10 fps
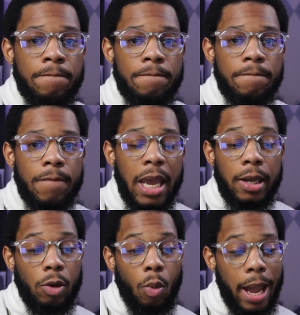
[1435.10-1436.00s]
And the
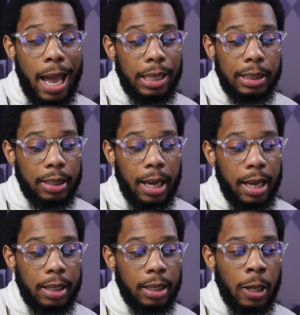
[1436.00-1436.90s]
way I look at
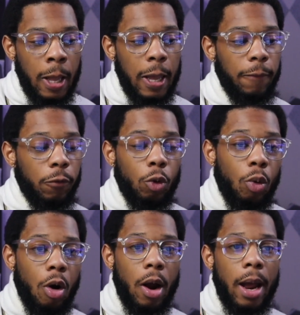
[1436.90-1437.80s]
it, if you are